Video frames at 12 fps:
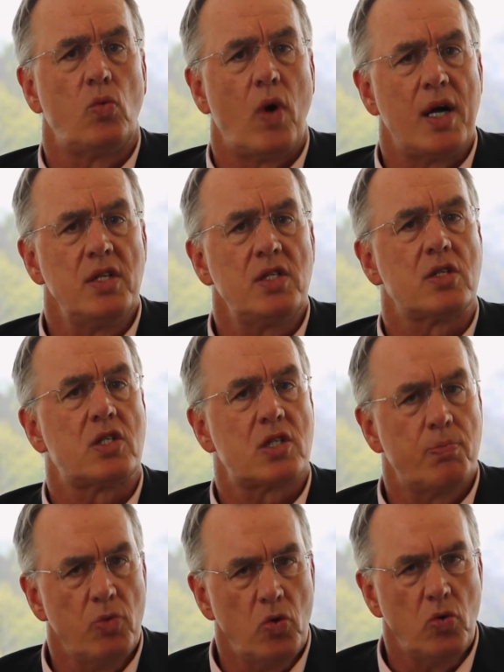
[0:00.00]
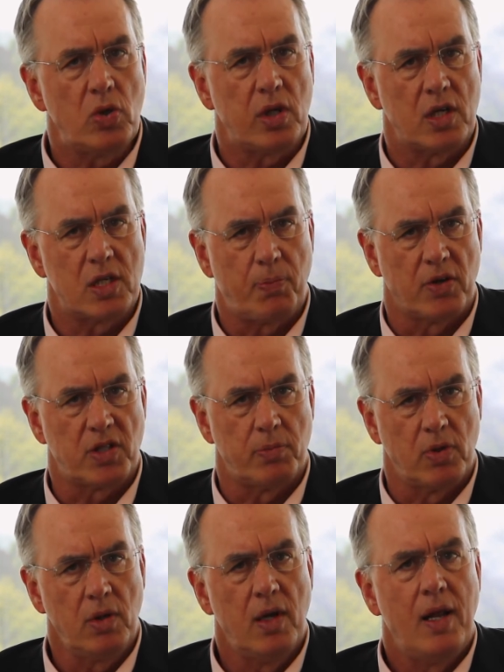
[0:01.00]
runs as smoothly as
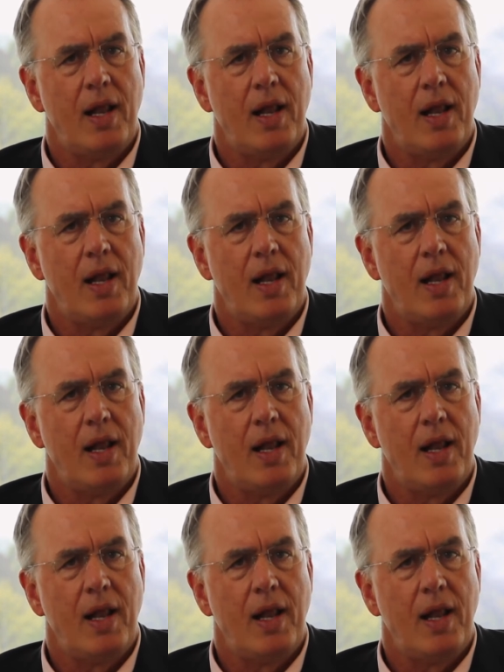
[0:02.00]
possible